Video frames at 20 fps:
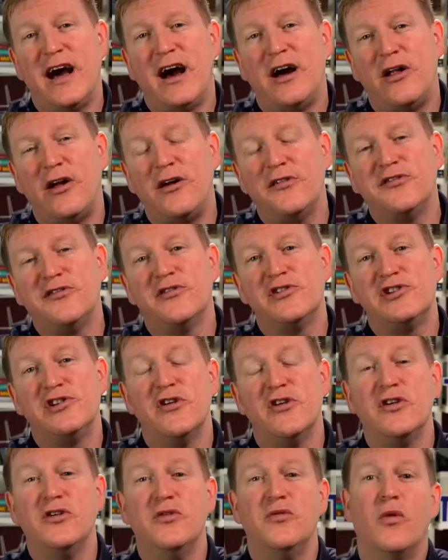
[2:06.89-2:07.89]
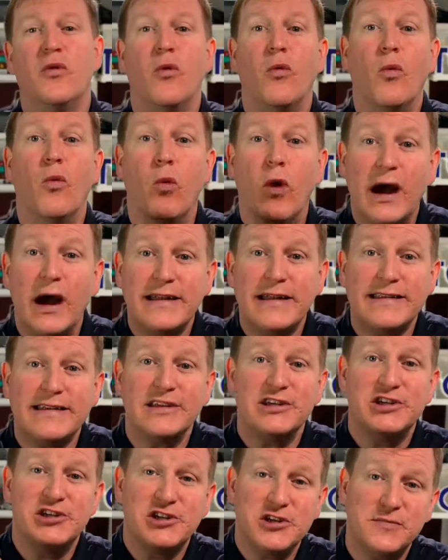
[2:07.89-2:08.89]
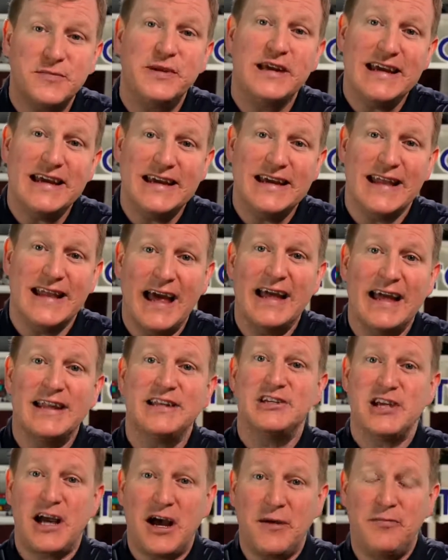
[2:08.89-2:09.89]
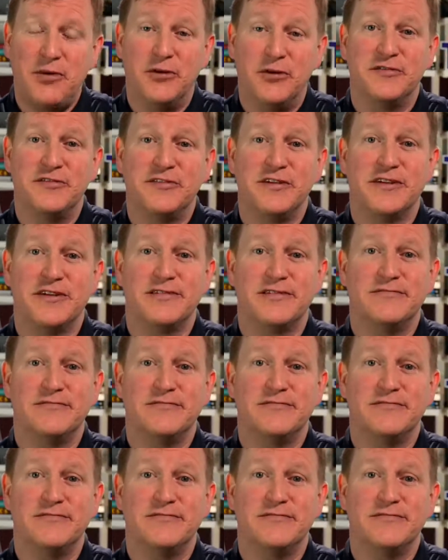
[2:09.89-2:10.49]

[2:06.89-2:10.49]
I'll also show you what should be in that job posting.